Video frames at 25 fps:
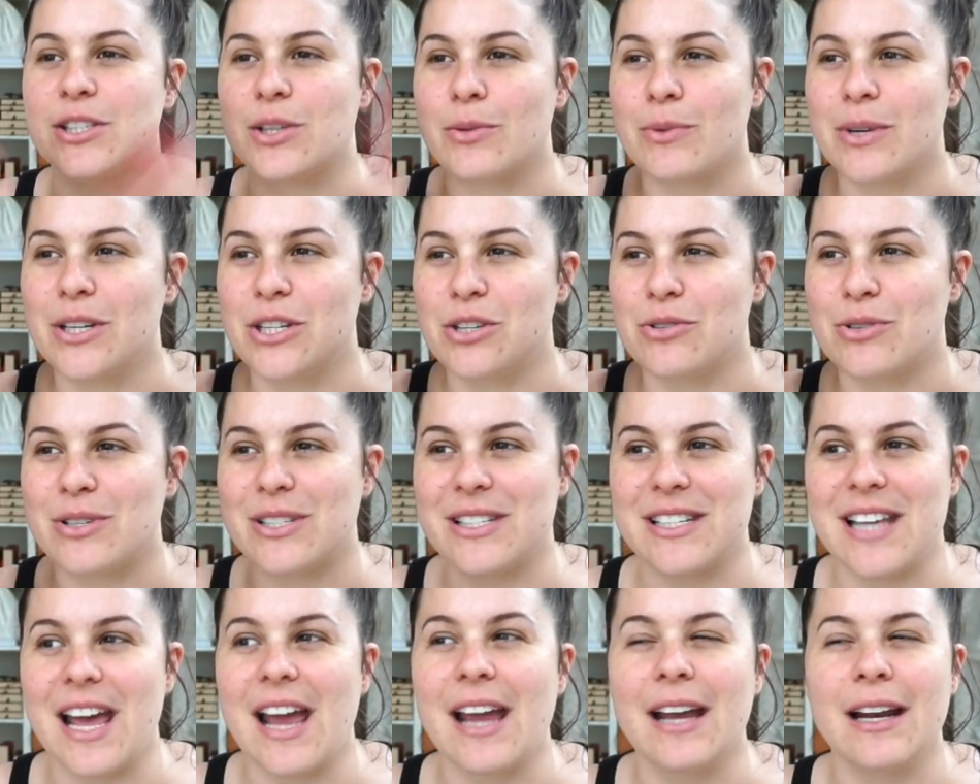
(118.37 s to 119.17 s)
So when she
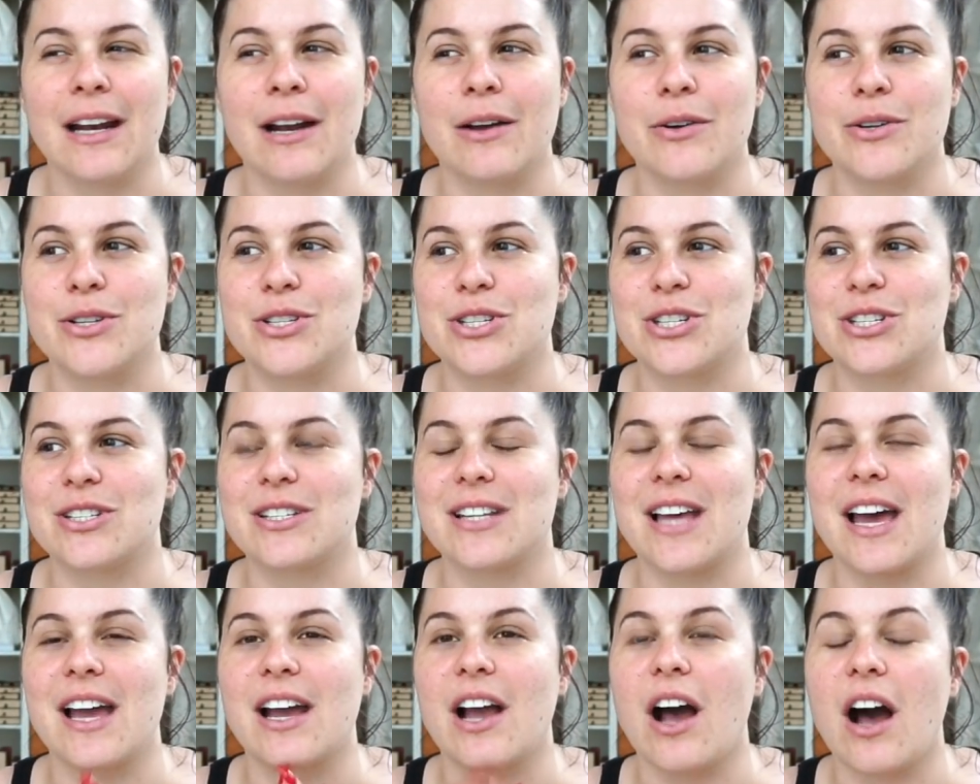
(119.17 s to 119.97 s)
was saying it, I was
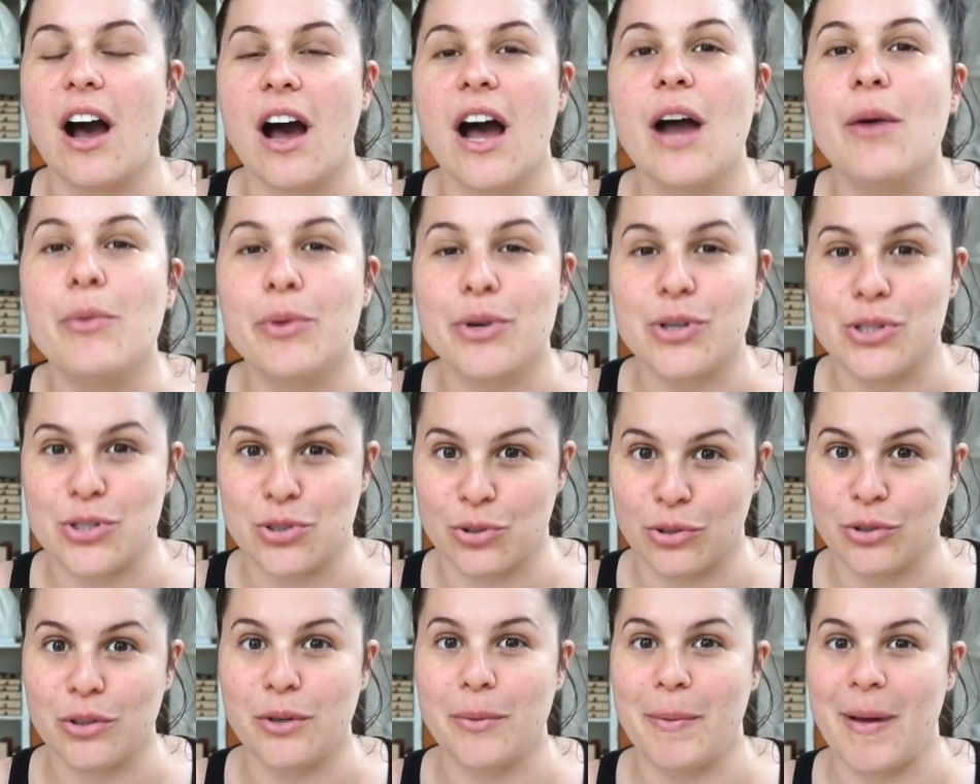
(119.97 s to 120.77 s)
just like, I want
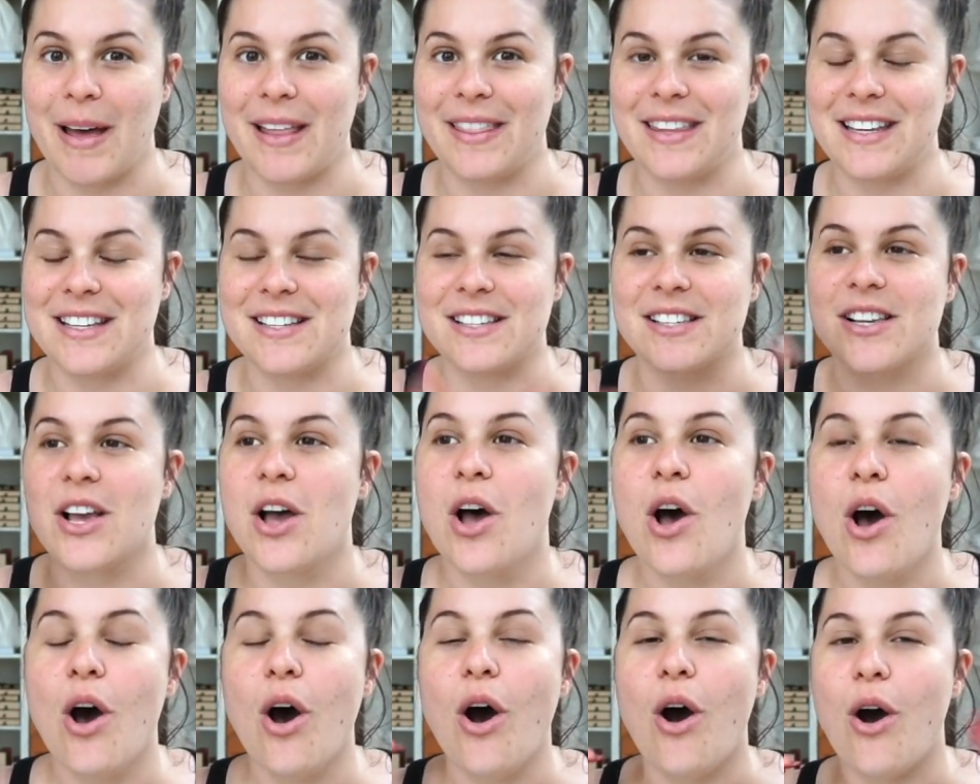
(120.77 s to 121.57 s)
to talk about this
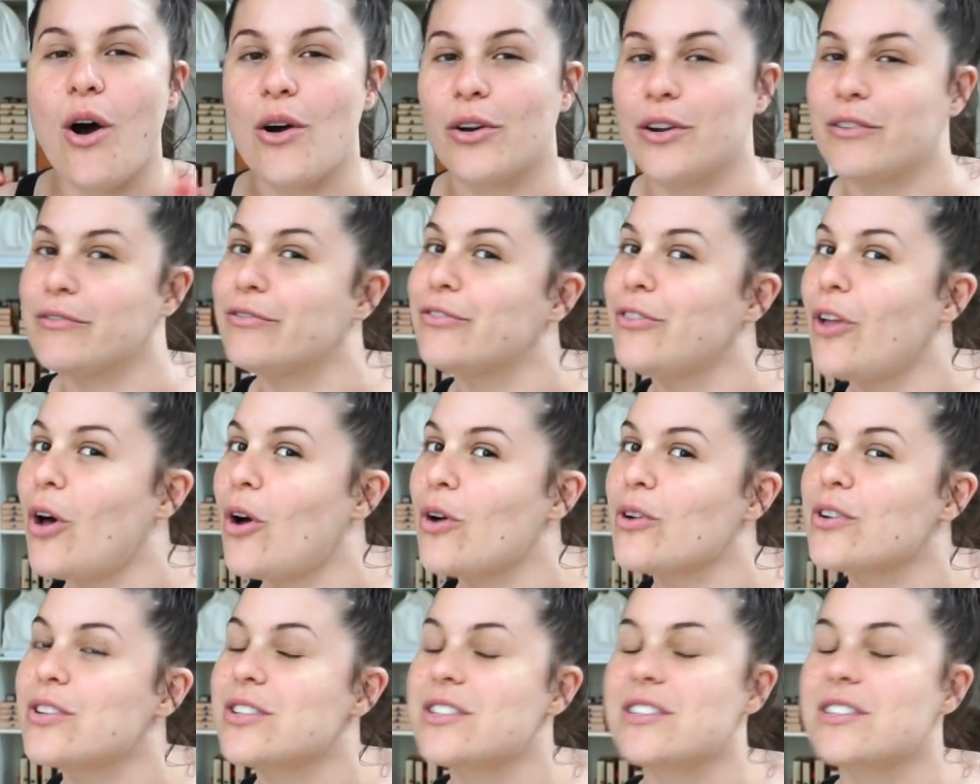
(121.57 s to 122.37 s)
on a vlog